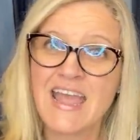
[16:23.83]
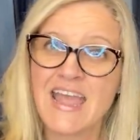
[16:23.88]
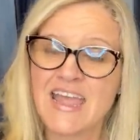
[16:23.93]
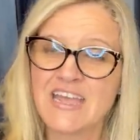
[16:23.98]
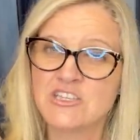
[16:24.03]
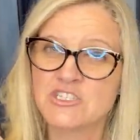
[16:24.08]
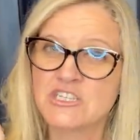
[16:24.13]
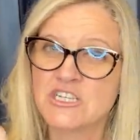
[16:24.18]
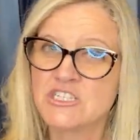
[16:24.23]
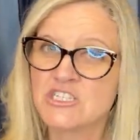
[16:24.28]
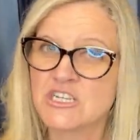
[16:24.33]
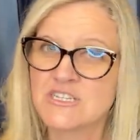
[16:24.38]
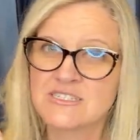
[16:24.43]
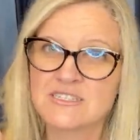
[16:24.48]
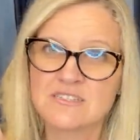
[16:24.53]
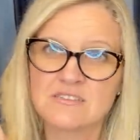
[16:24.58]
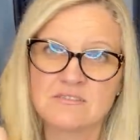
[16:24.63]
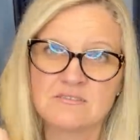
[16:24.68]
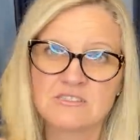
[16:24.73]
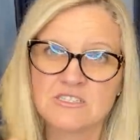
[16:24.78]
And she
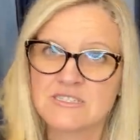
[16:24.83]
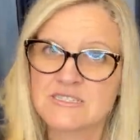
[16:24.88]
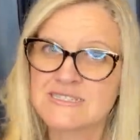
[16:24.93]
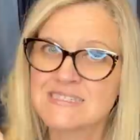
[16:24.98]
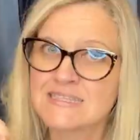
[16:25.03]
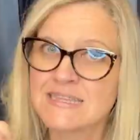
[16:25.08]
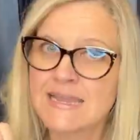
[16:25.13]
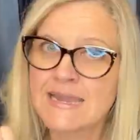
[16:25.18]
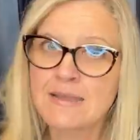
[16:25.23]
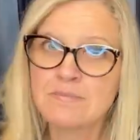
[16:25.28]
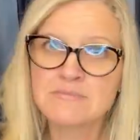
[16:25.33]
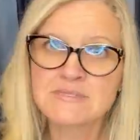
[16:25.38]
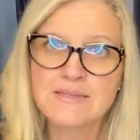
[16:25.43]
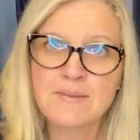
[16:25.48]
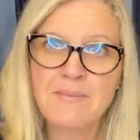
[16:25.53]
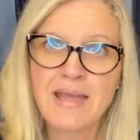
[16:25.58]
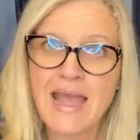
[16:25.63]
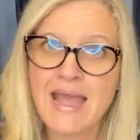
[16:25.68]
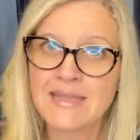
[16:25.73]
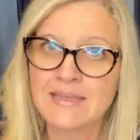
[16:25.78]
just slams
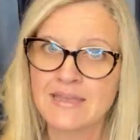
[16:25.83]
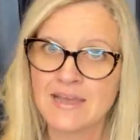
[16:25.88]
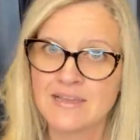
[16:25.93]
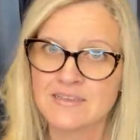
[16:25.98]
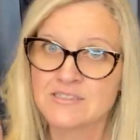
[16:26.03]
them at you.